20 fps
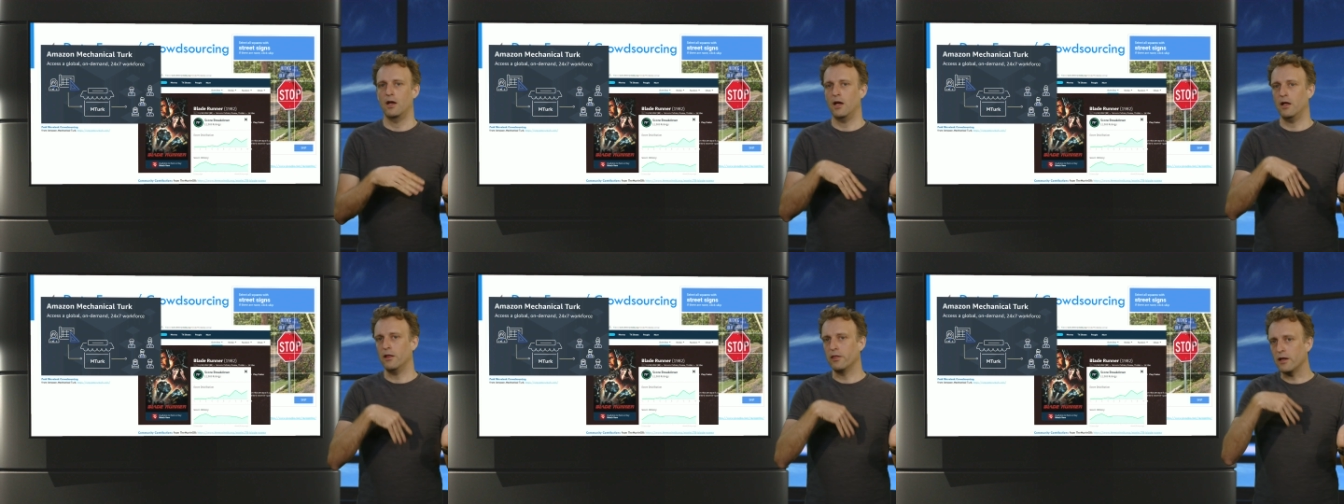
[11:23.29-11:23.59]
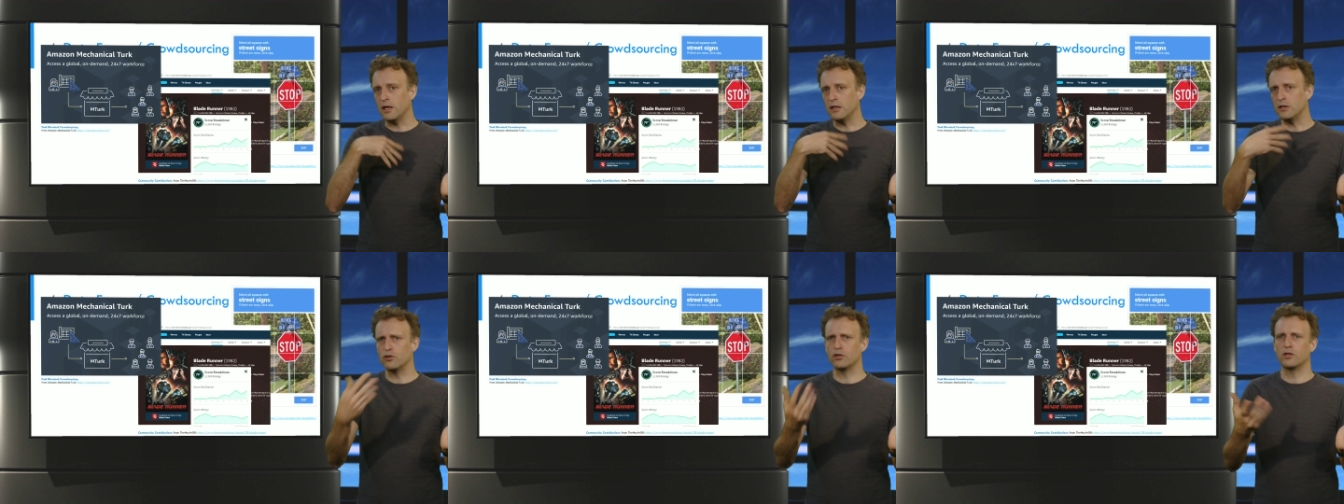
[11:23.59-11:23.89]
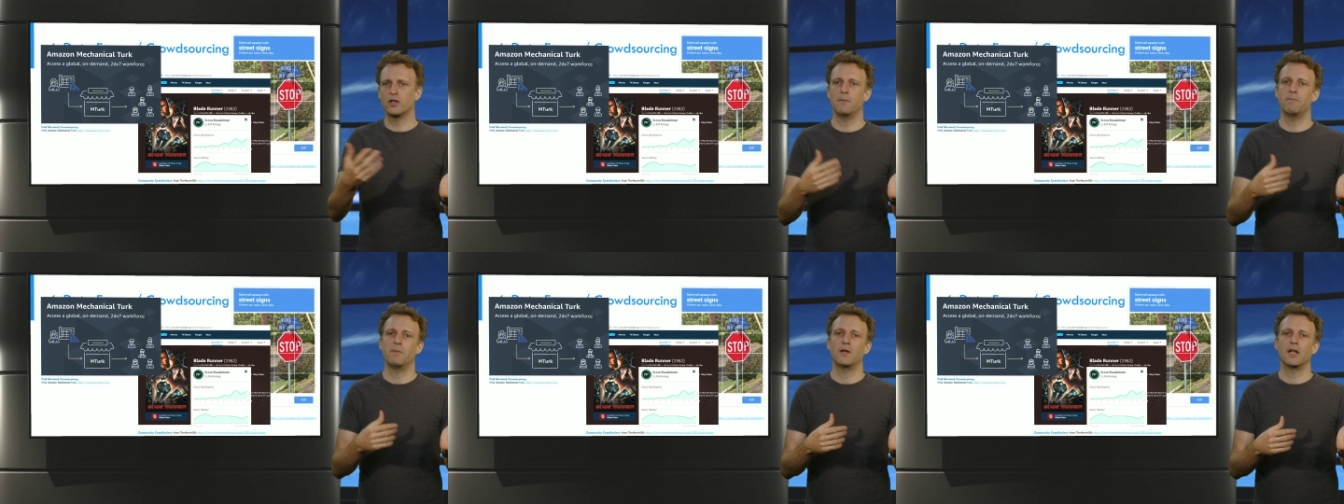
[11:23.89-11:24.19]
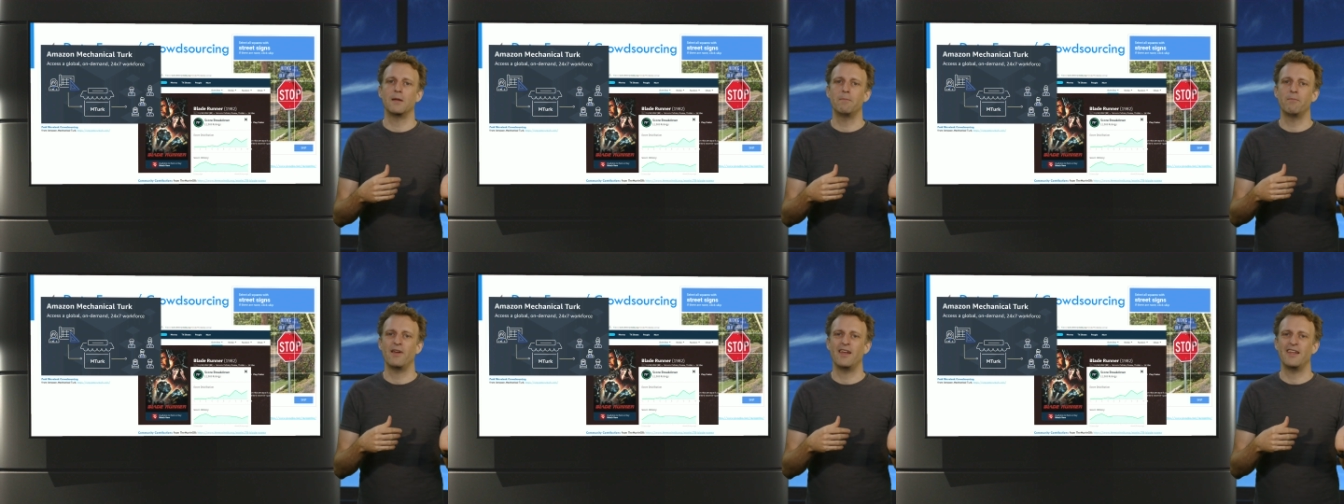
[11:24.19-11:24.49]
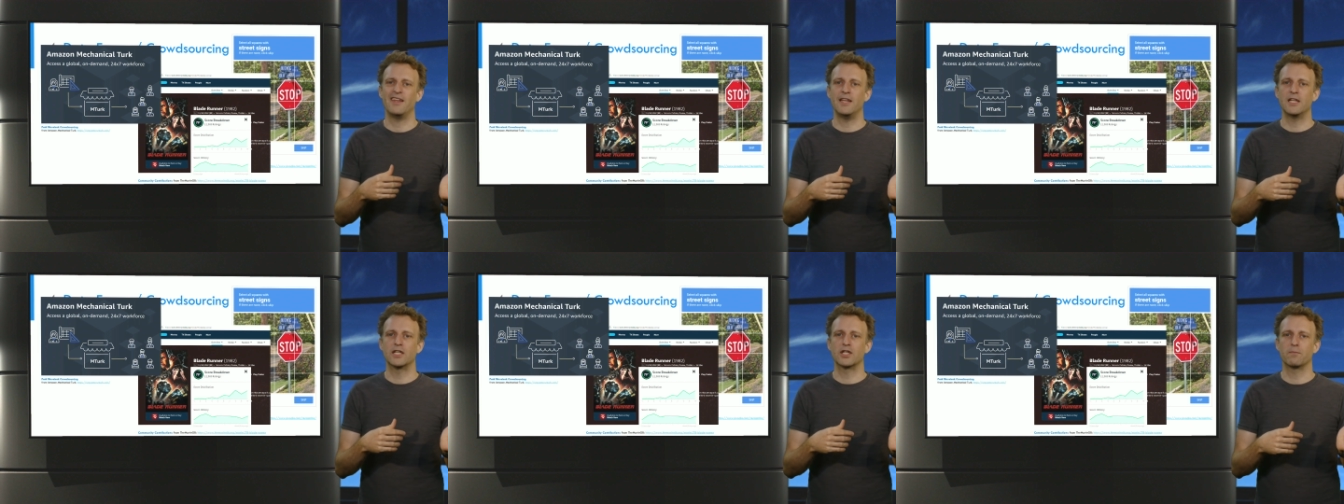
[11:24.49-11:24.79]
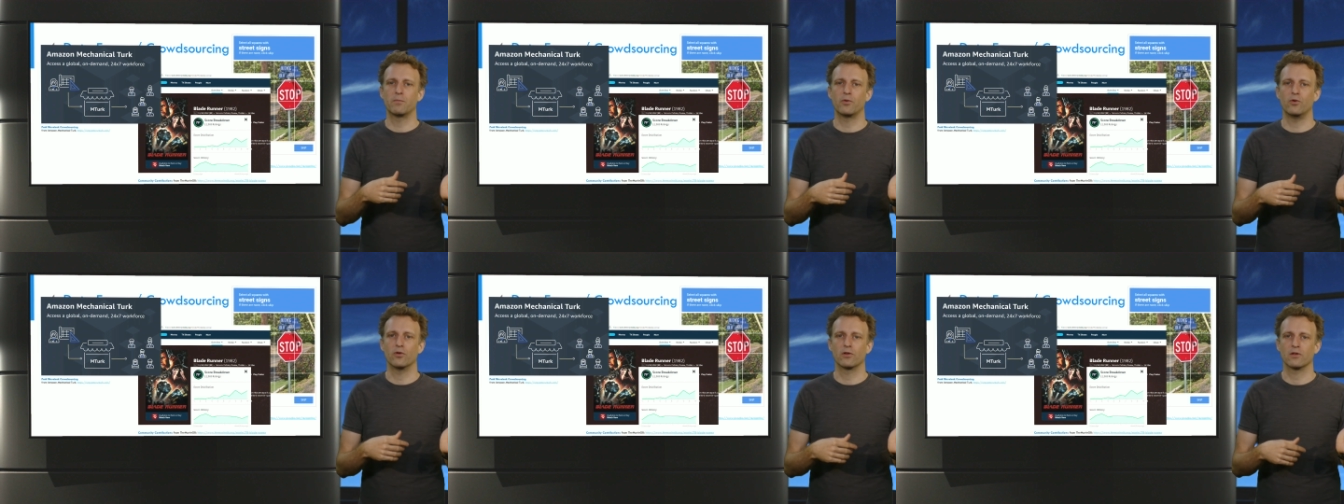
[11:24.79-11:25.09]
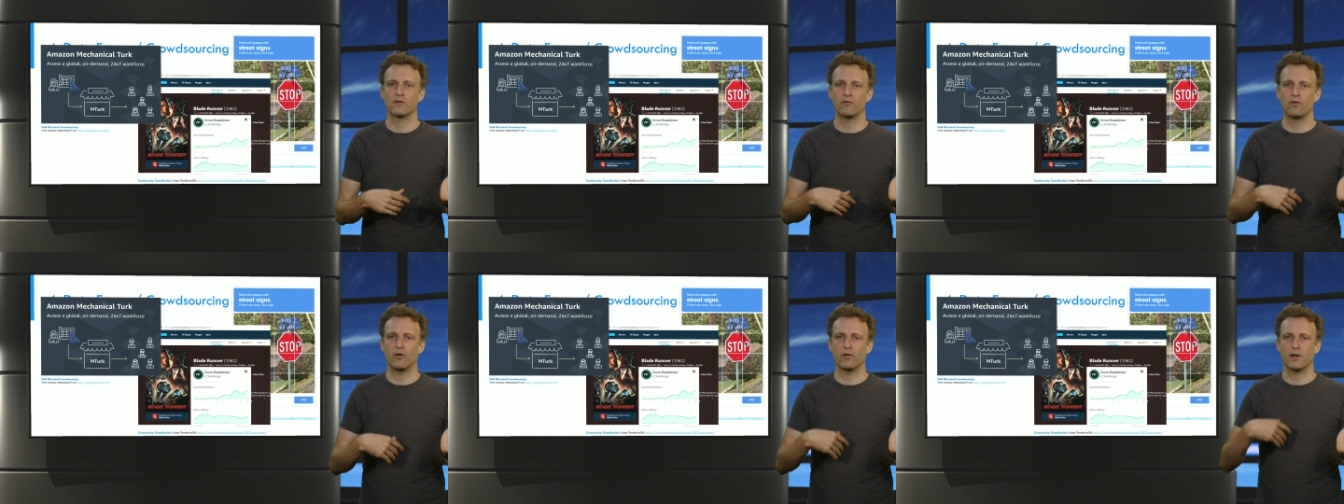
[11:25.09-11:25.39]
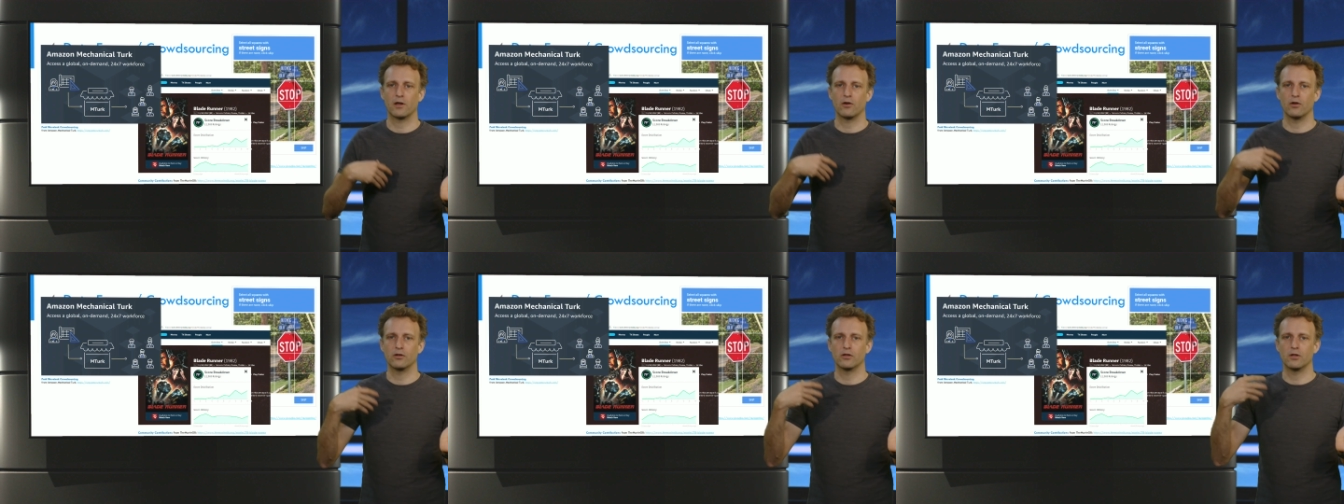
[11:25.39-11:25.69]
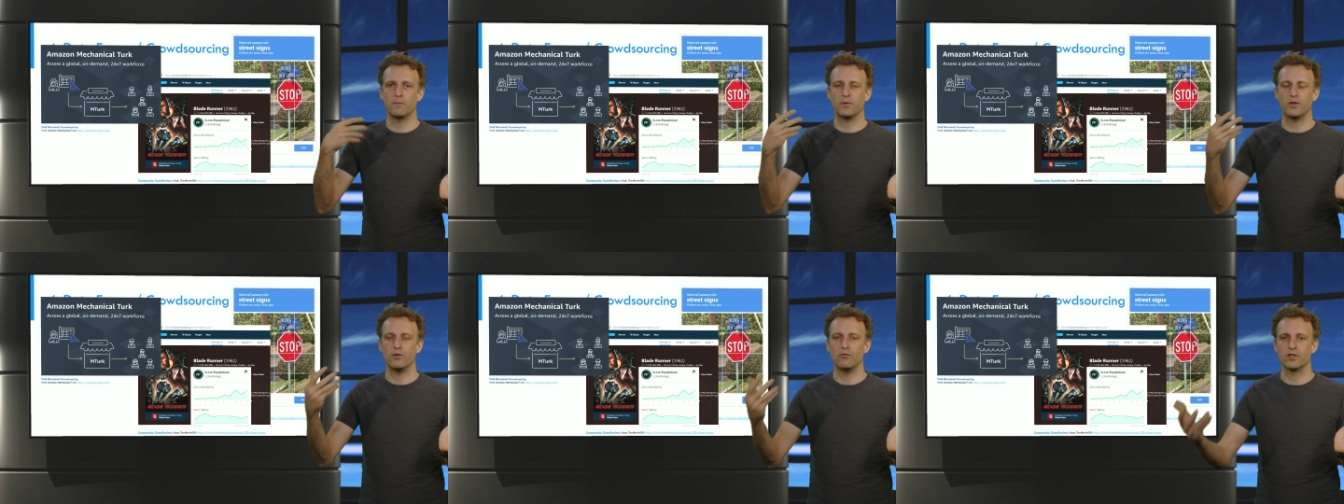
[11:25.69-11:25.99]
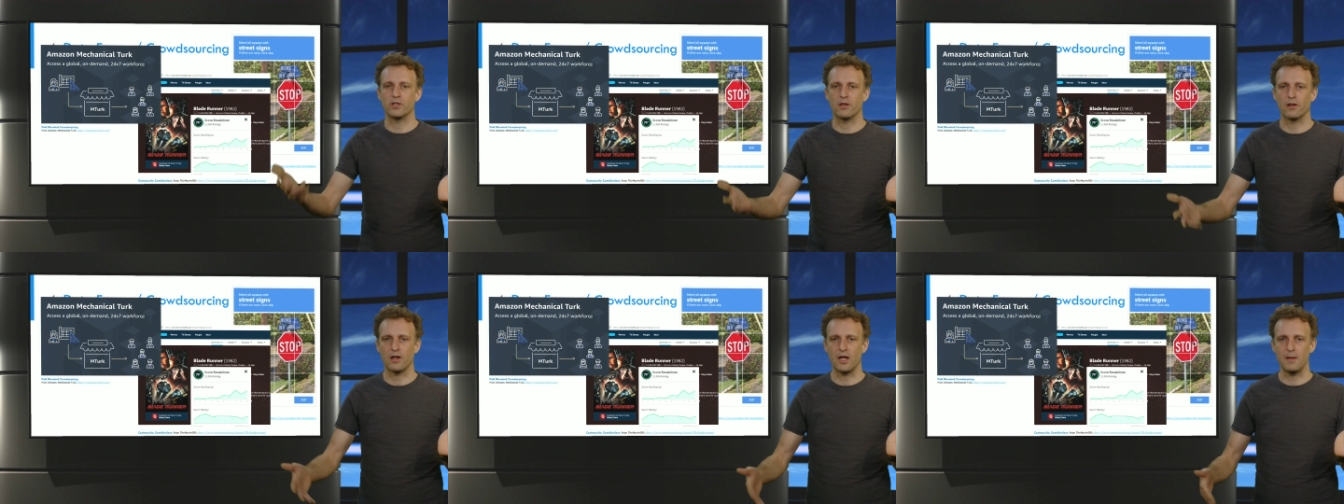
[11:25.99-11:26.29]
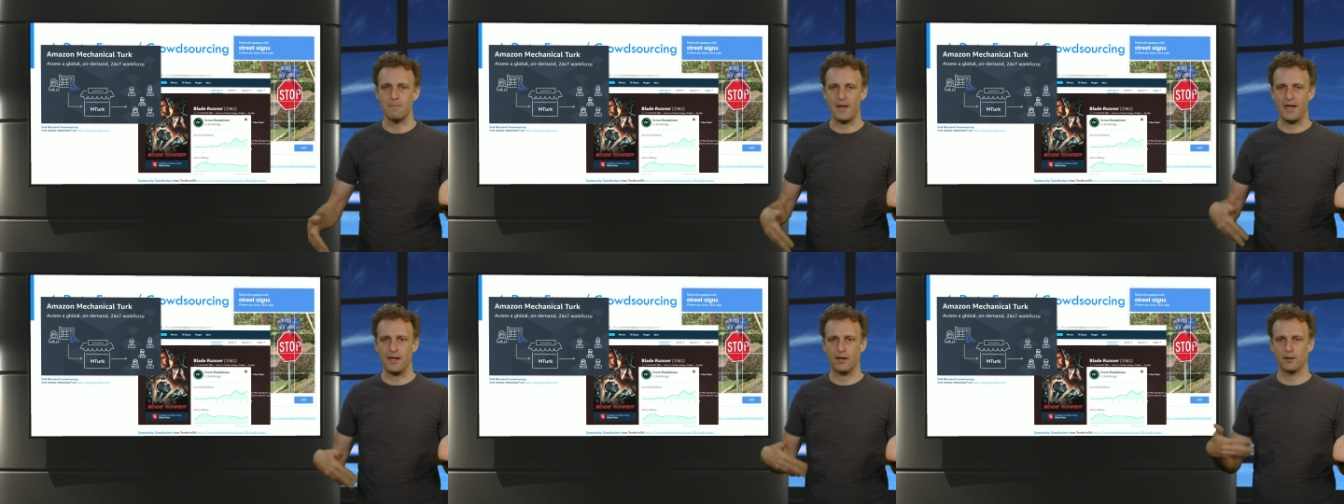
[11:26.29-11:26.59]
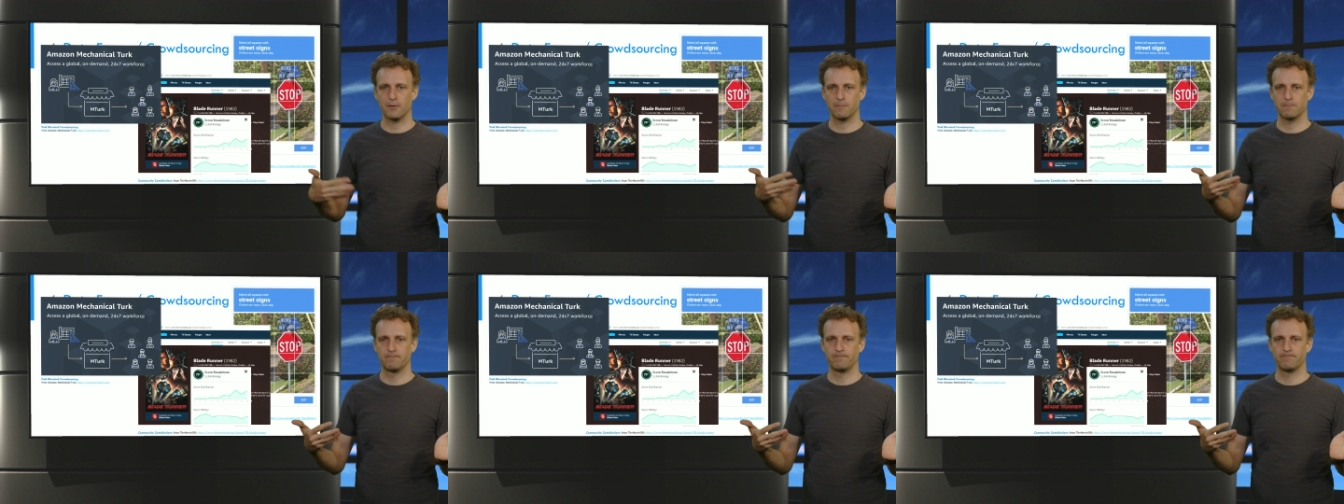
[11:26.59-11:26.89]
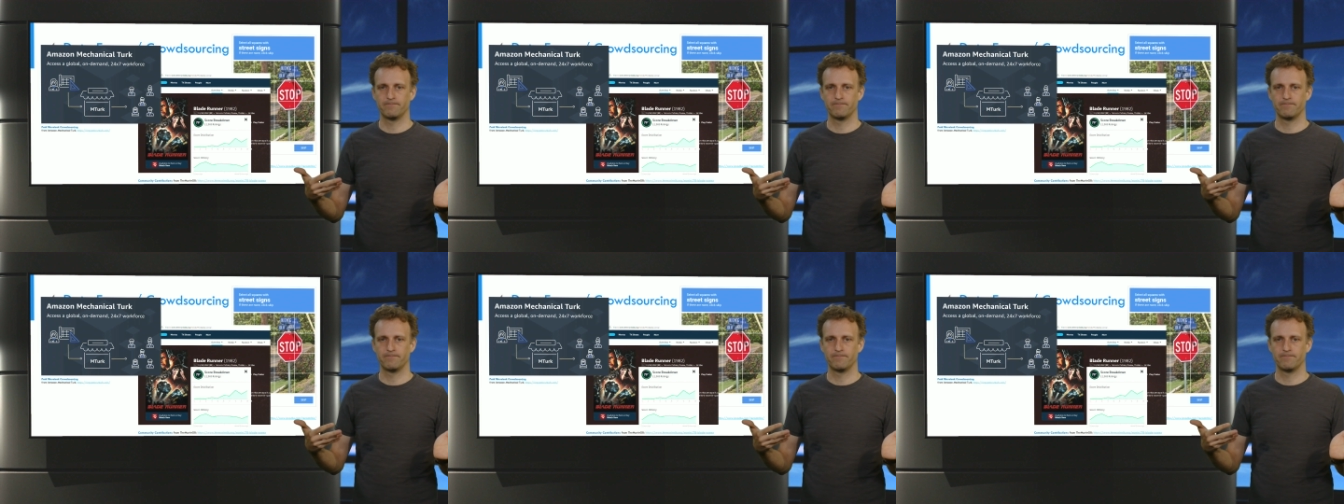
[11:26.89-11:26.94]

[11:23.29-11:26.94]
and then you typically pay each person for the contributions they make.